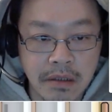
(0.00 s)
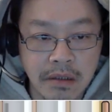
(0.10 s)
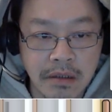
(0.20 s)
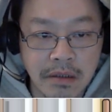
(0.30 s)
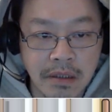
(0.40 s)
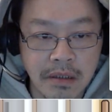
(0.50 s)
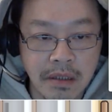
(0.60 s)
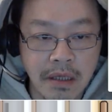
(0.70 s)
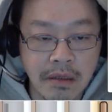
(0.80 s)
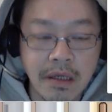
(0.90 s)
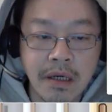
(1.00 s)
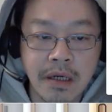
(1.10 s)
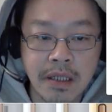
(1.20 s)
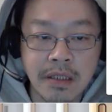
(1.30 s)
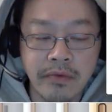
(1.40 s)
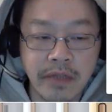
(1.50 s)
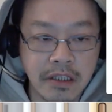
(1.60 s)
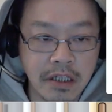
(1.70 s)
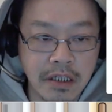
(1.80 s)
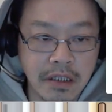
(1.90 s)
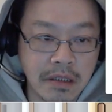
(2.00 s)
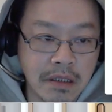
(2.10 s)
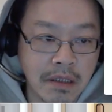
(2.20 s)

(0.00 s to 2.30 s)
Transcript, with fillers: You see they are SVGs.